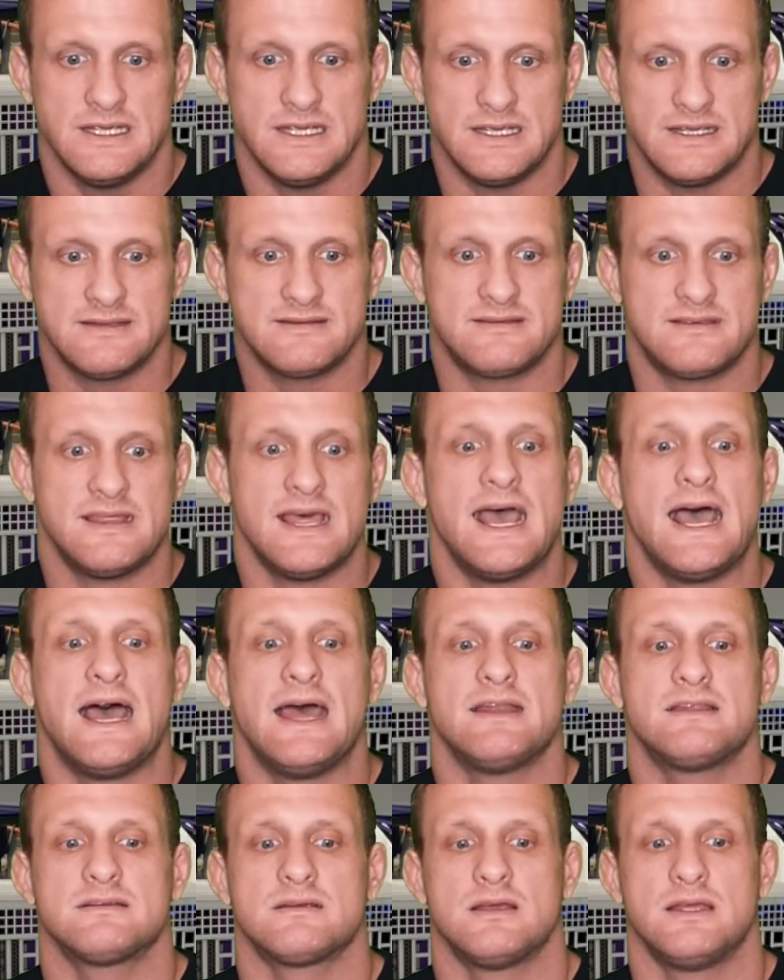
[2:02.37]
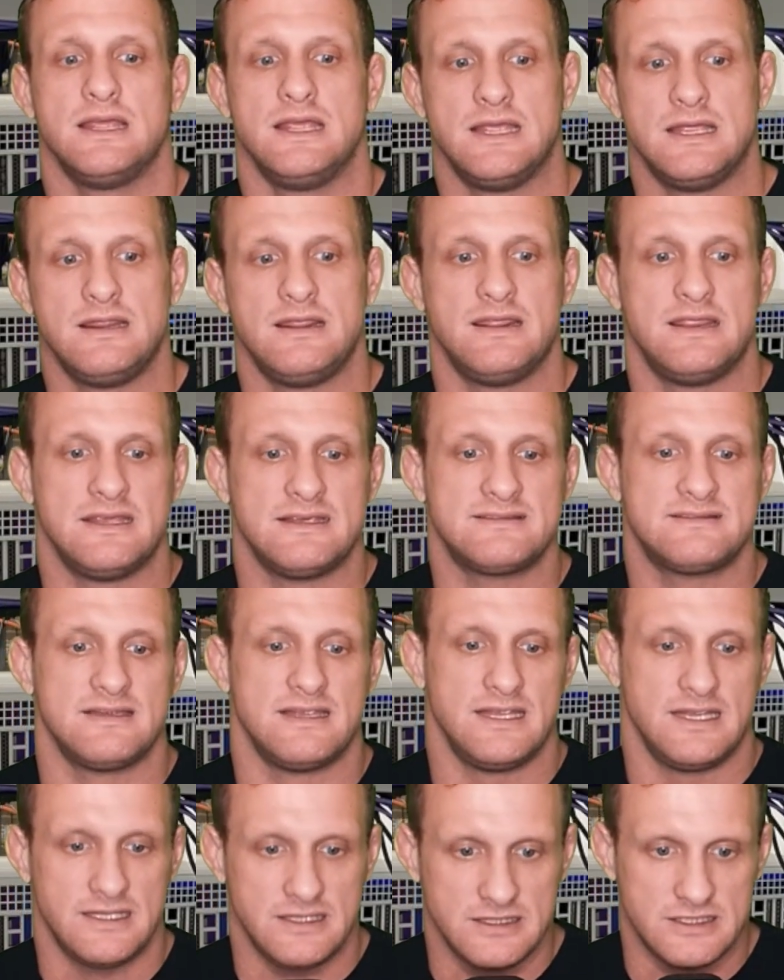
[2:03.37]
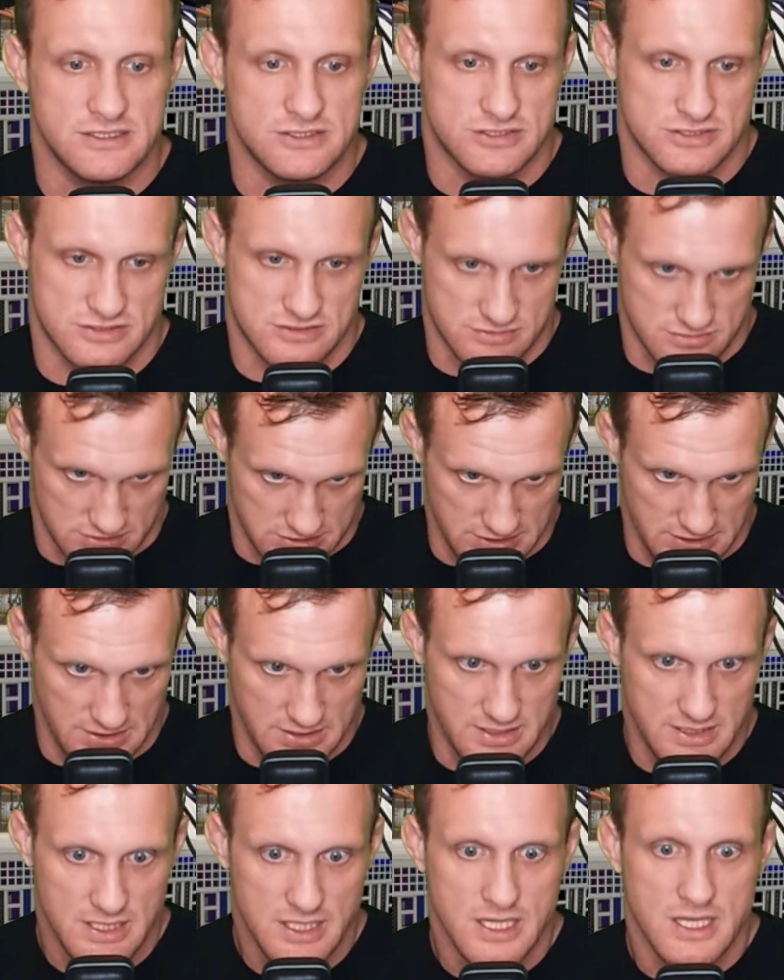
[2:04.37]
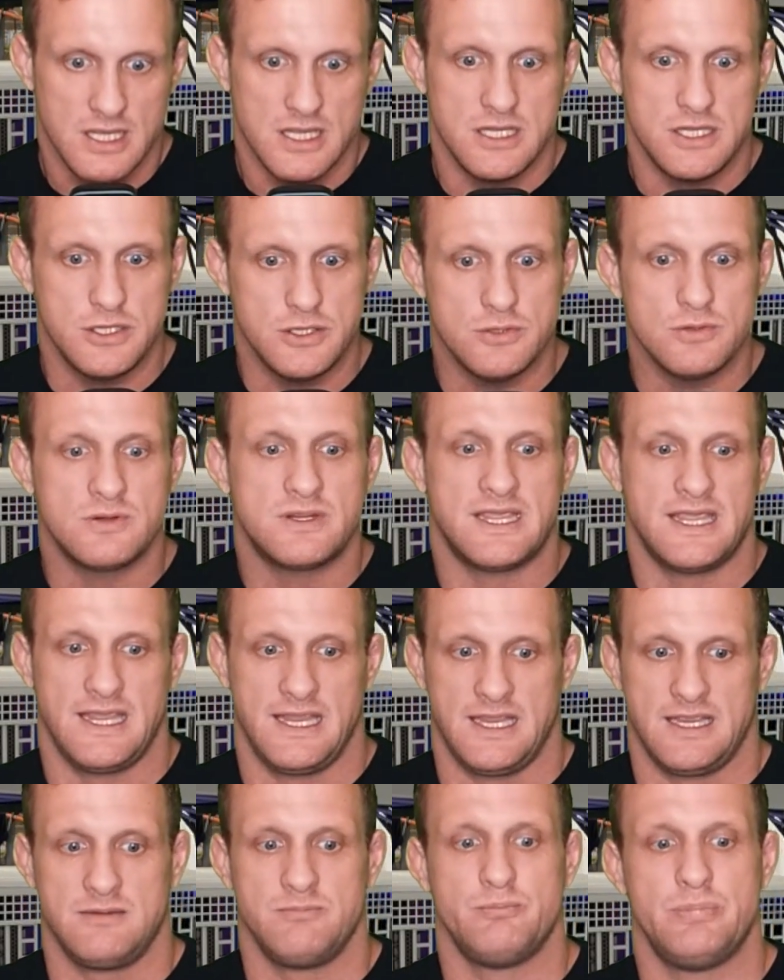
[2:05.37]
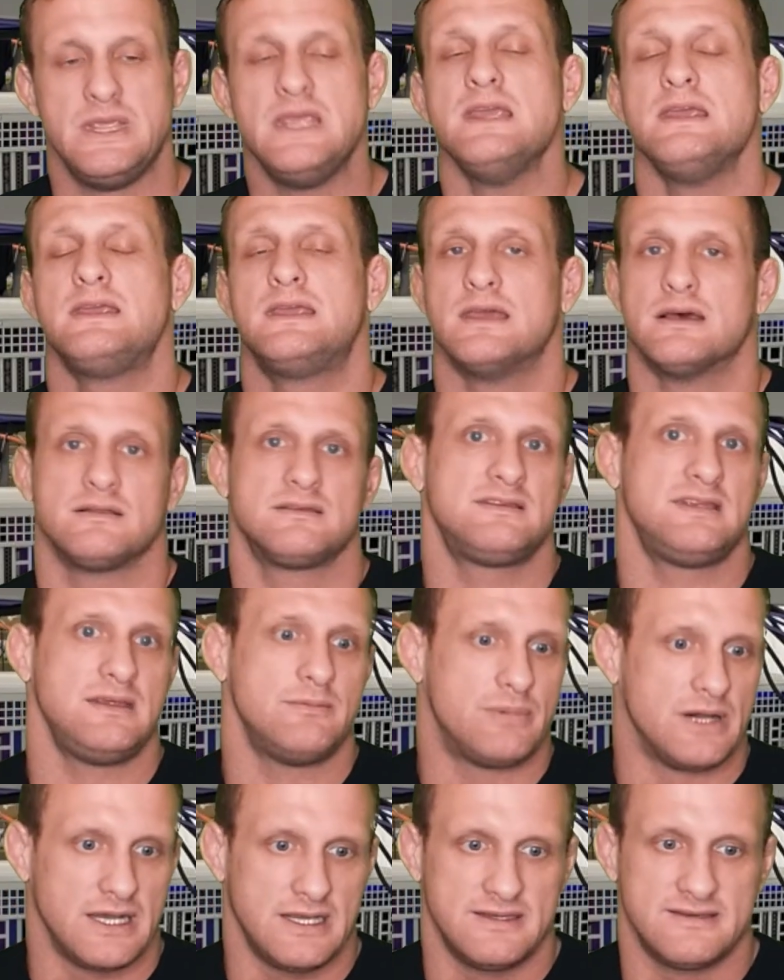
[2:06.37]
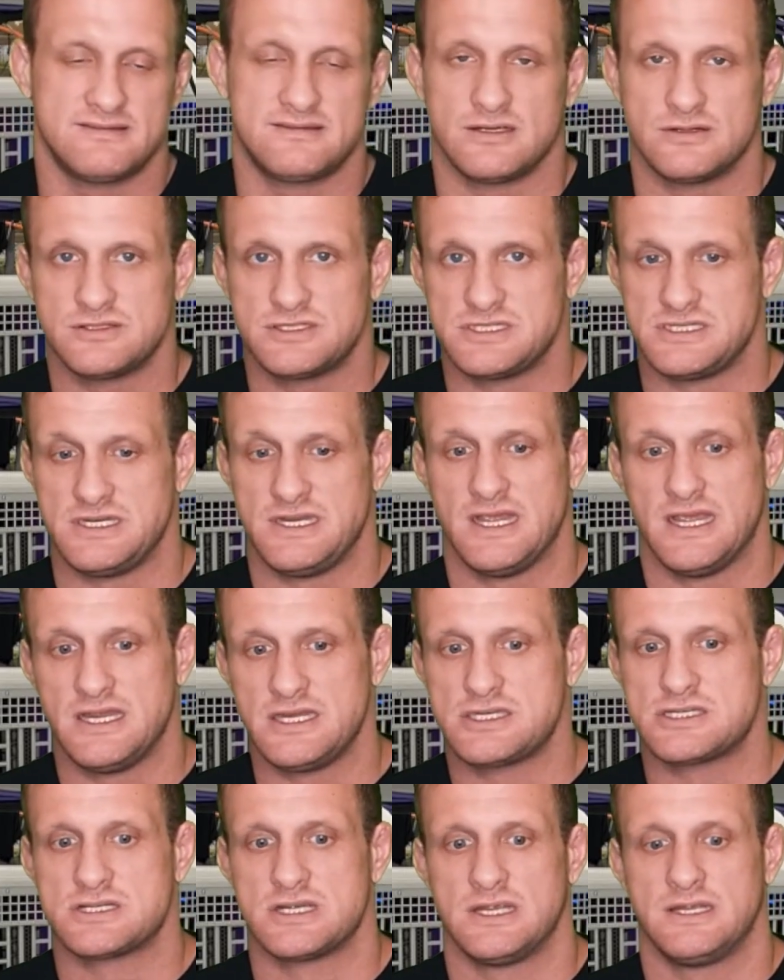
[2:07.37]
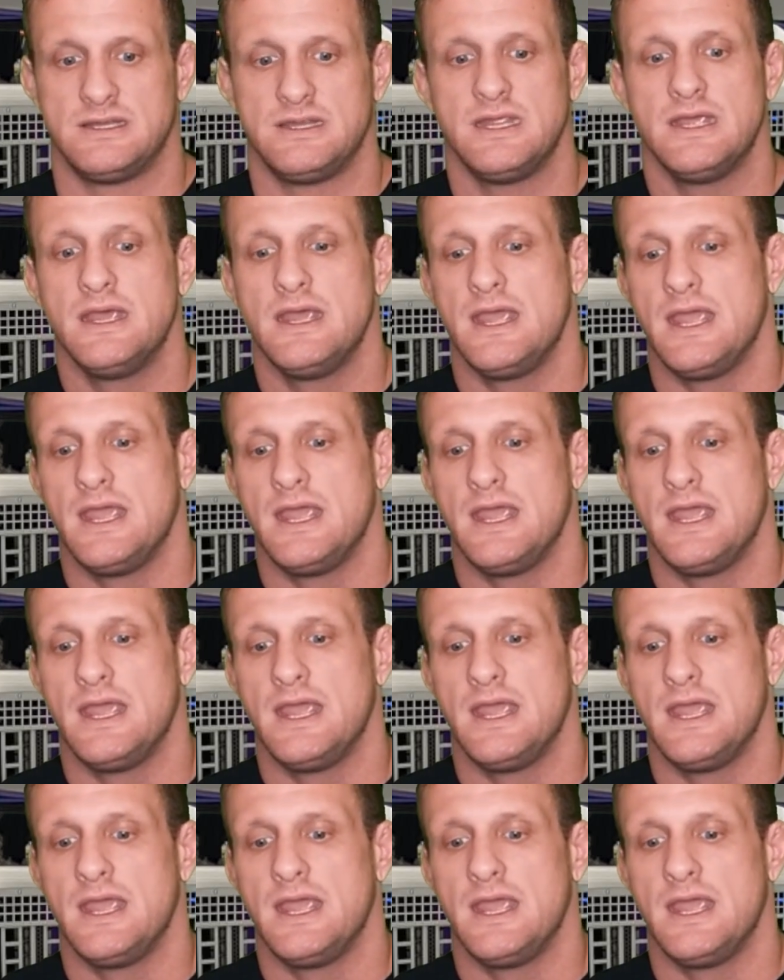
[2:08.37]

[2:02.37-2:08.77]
that in this industry, you can be guilty by association.